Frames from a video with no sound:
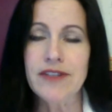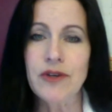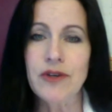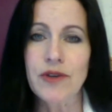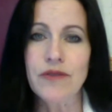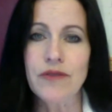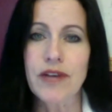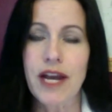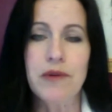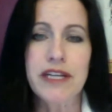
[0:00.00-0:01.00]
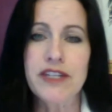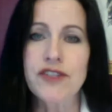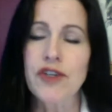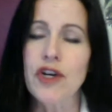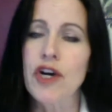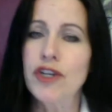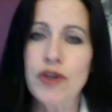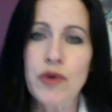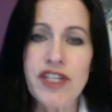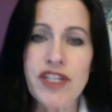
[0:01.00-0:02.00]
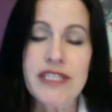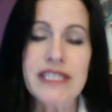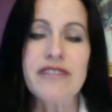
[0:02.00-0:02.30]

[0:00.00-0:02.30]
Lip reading: So I will answer all your questions.